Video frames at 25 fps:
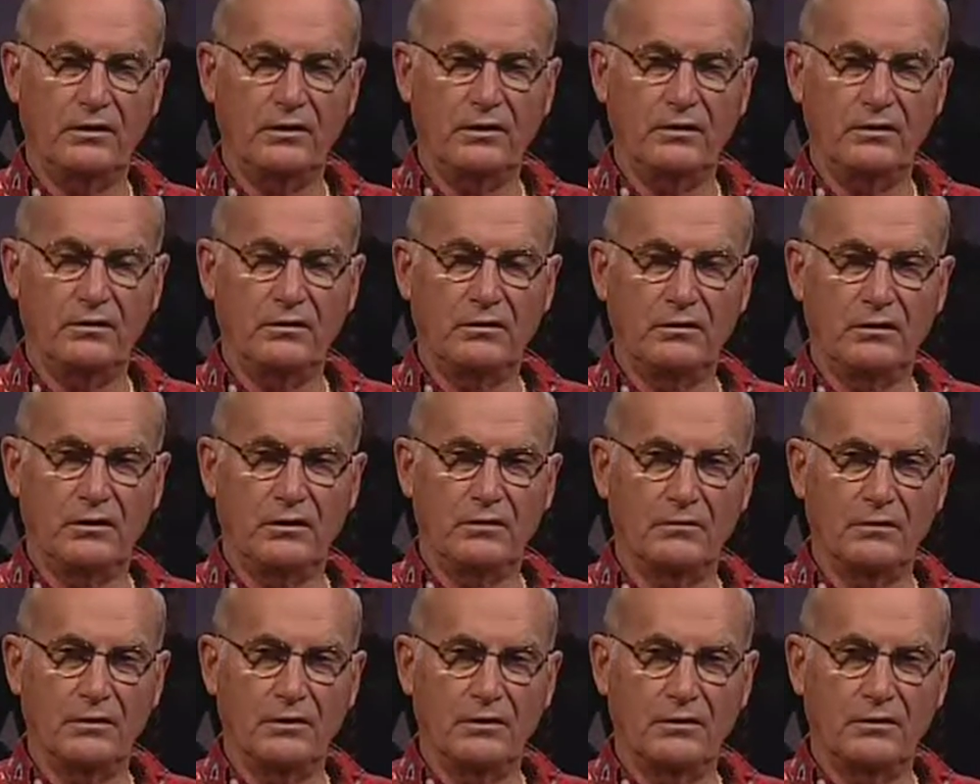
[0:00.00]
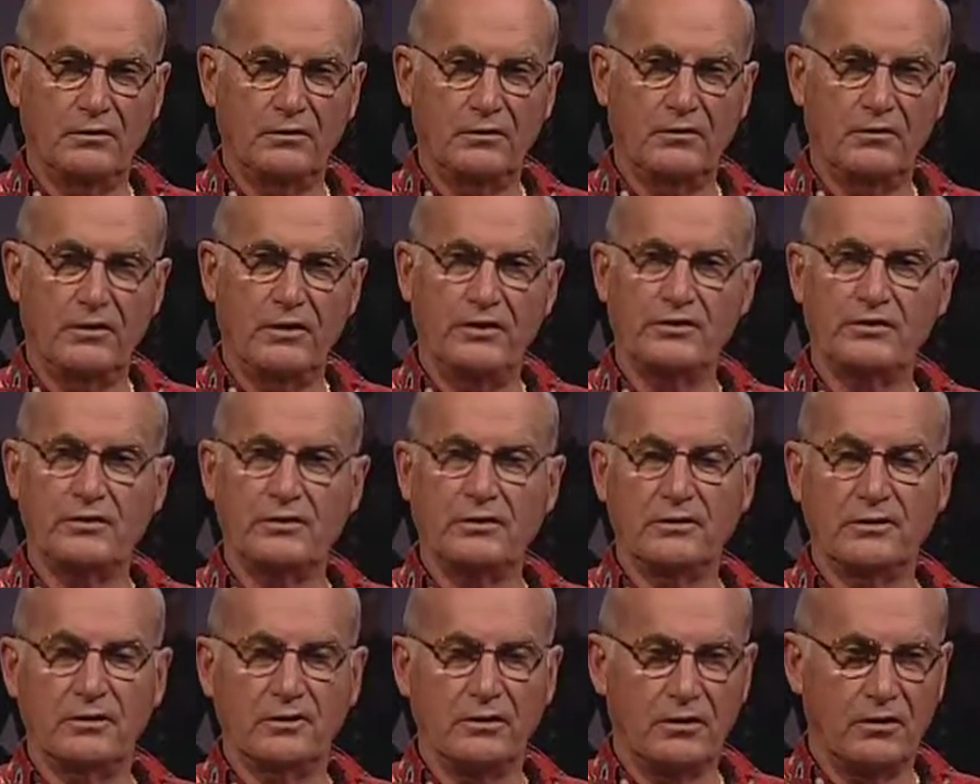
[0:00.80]
and uh,
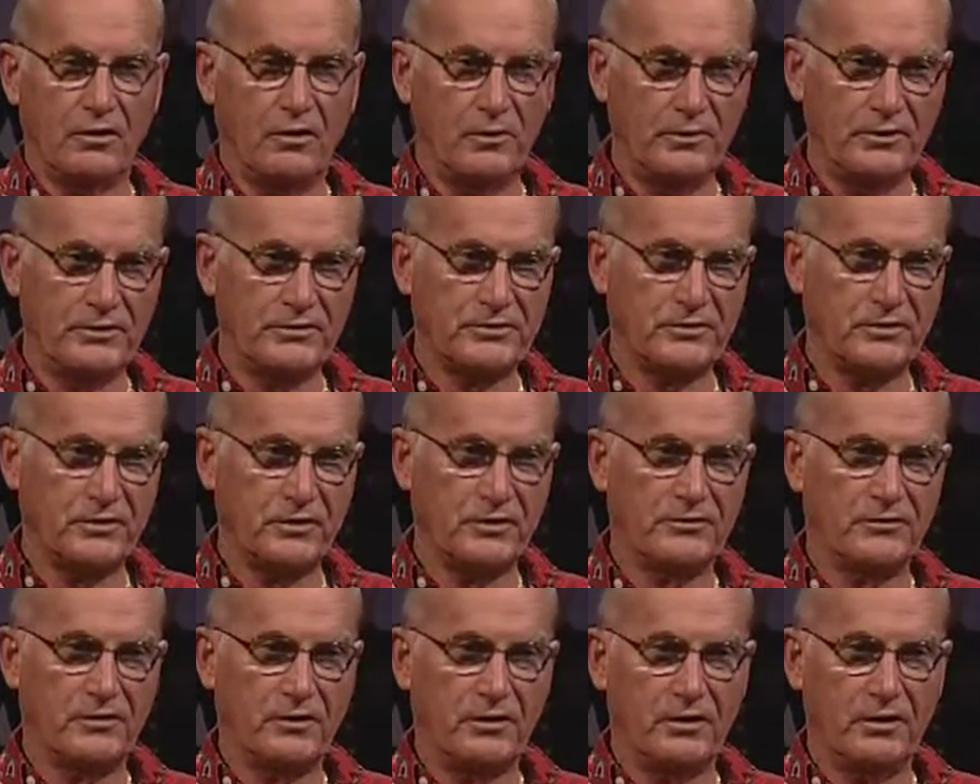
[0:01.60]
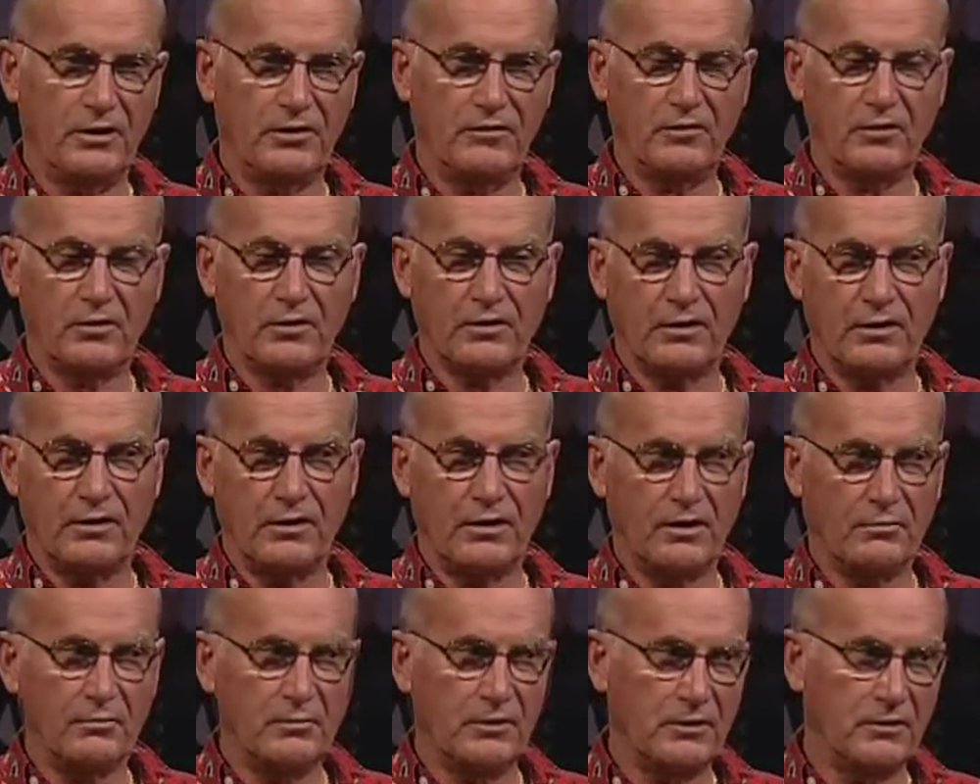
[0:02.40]
traditionally it always starts at 11
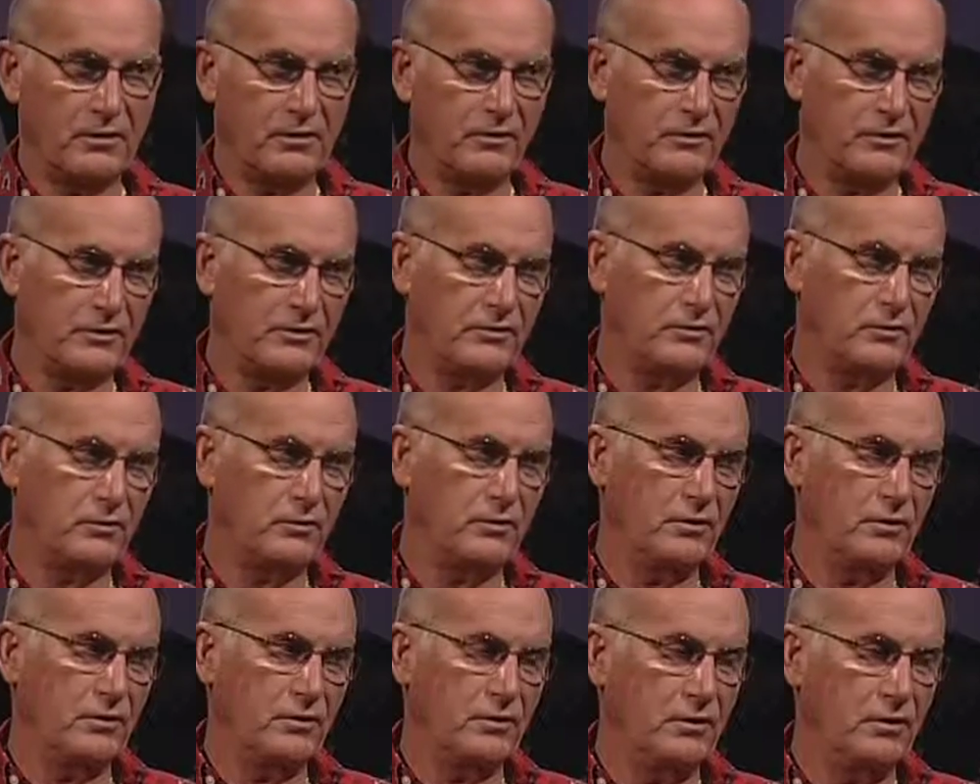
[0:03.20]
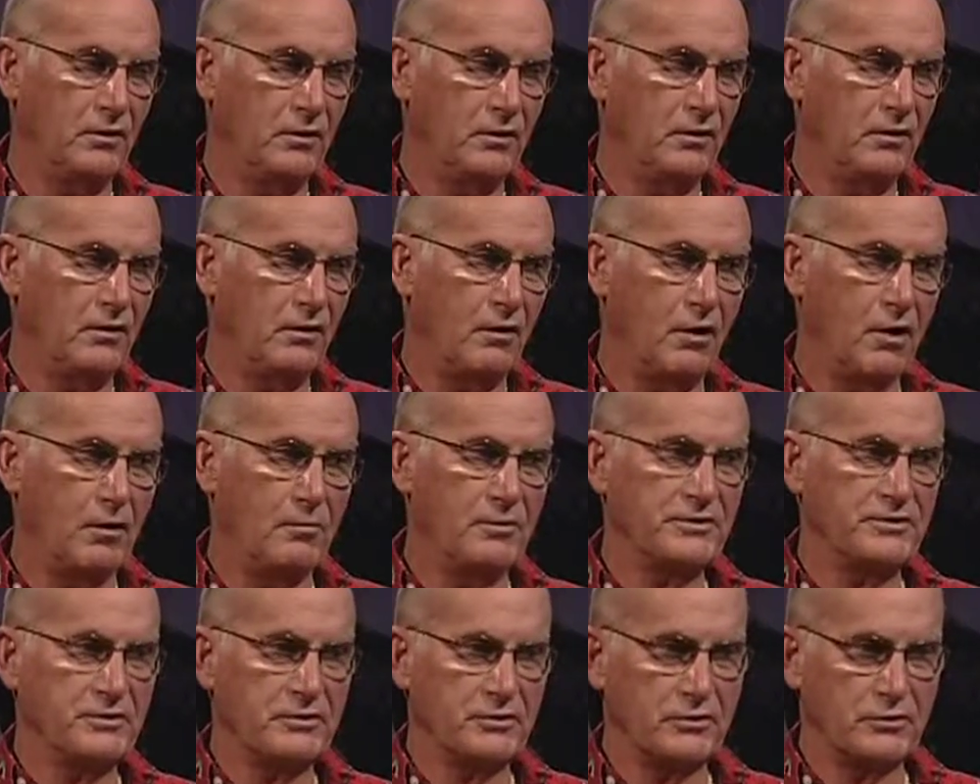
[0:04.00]
o'clock because that's when the
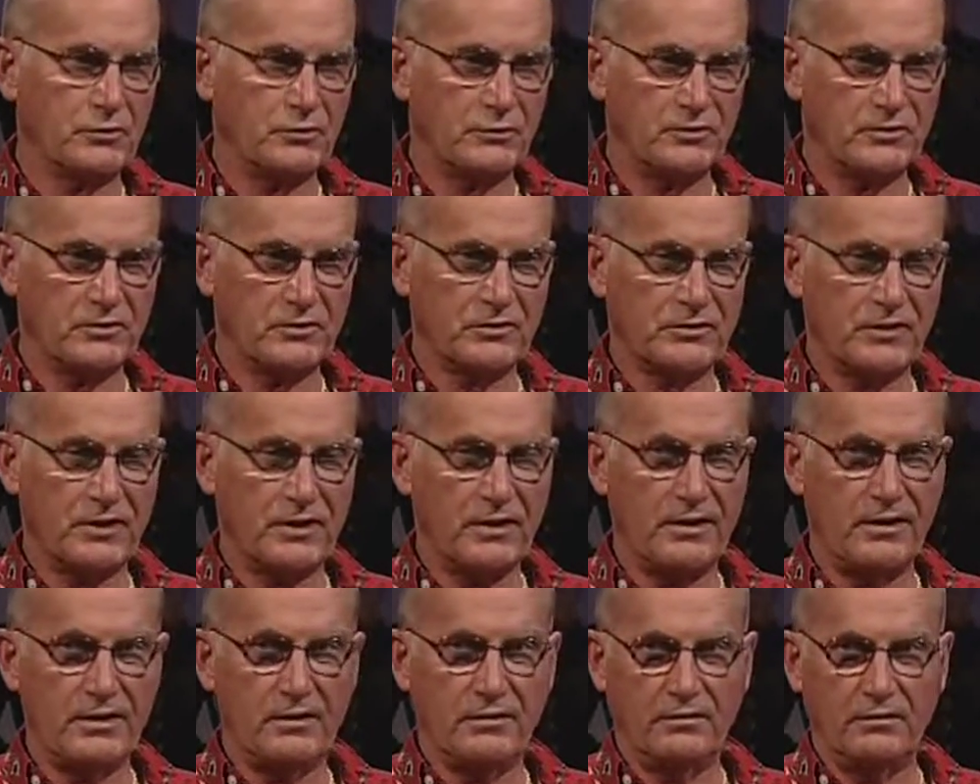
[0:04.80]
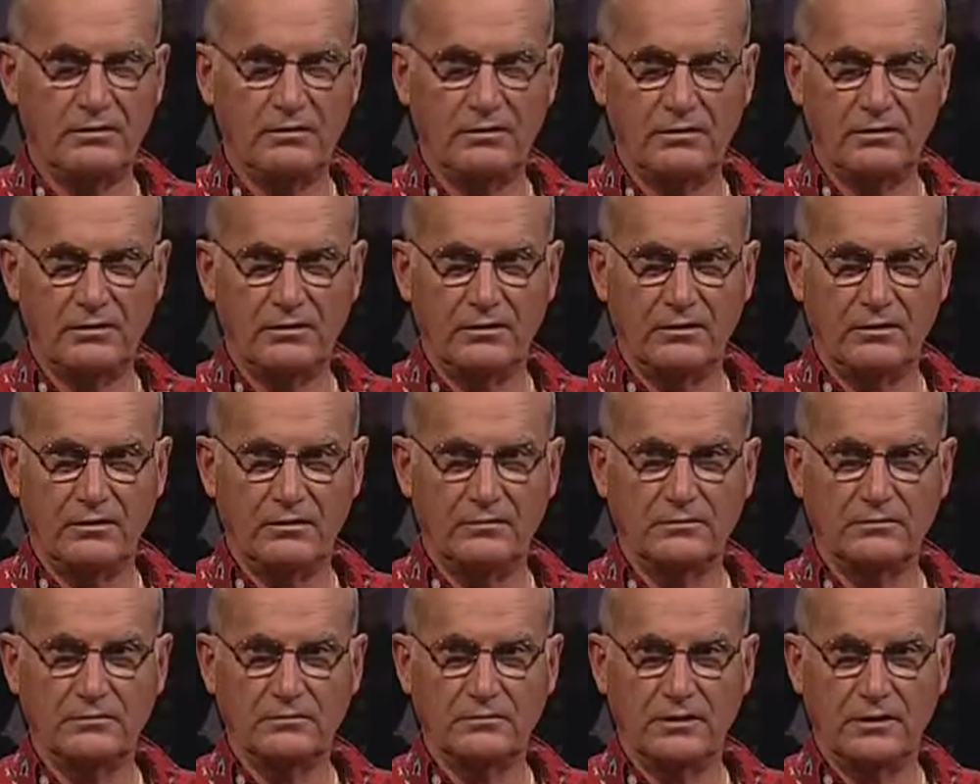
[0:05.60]
armistice was signed in
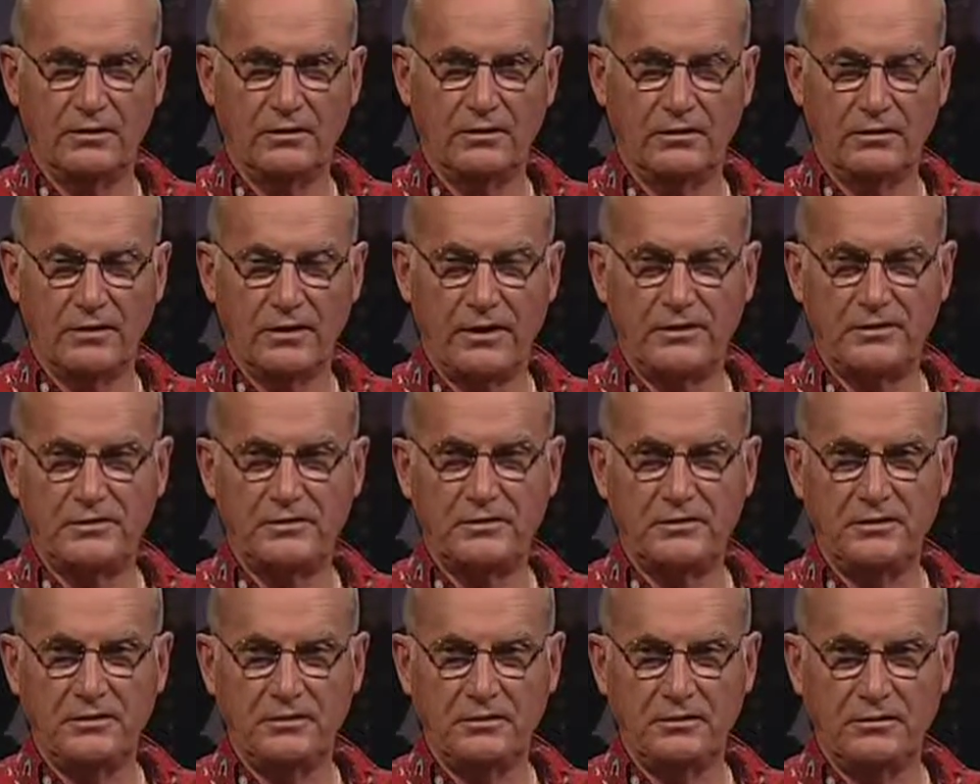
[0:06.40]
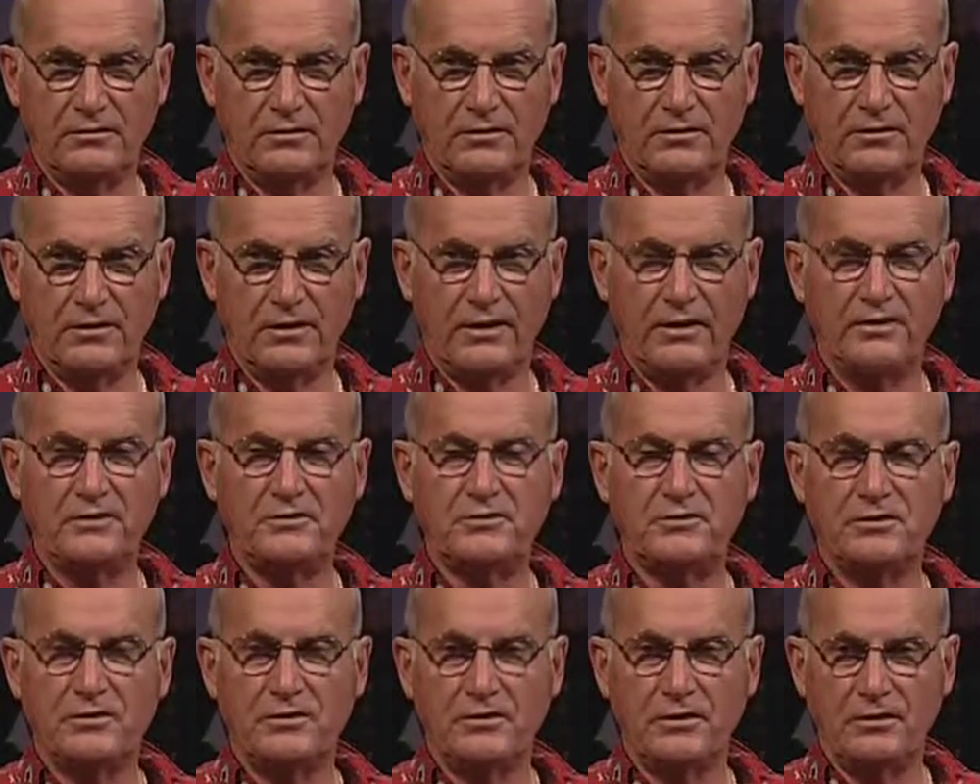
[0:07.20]

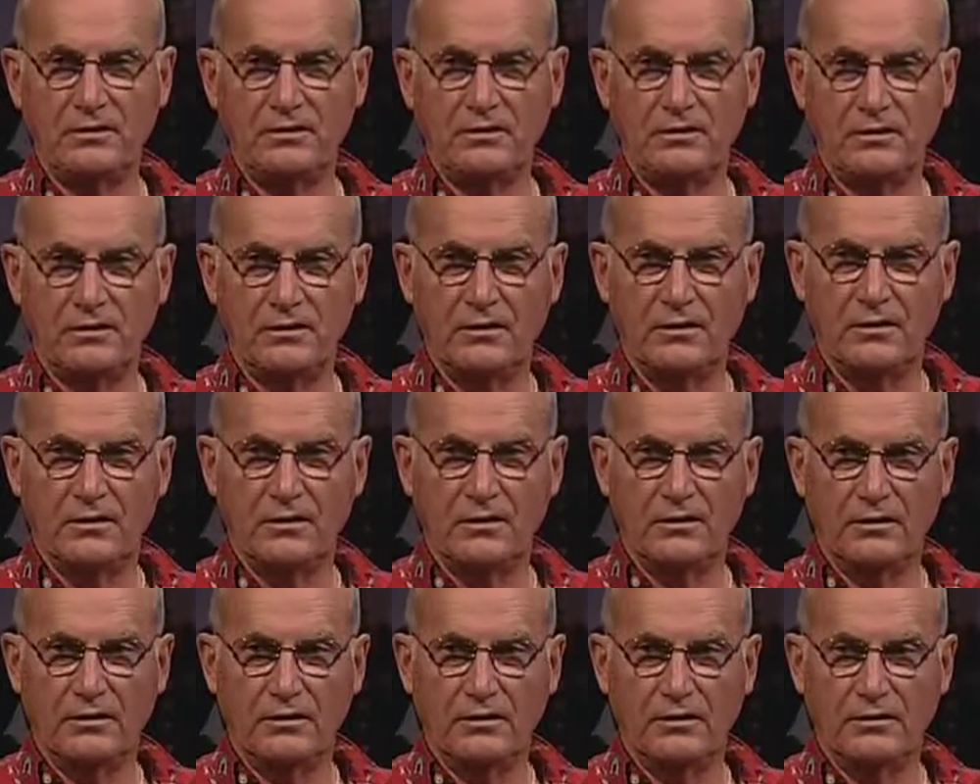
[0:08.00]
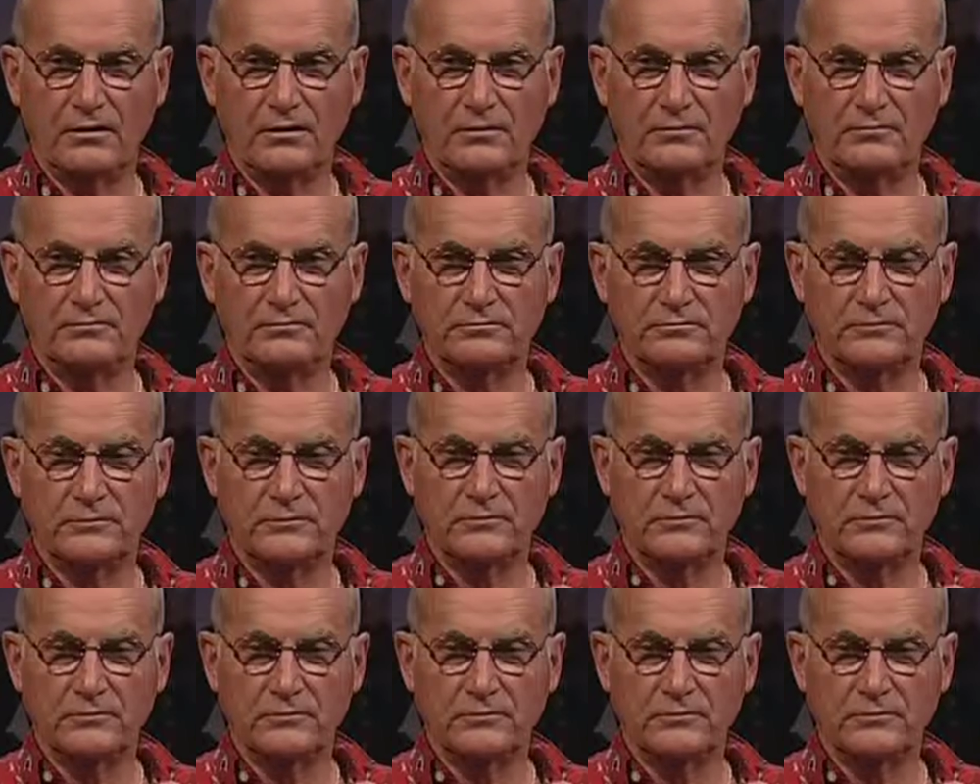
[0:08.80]
1918, uh, uh,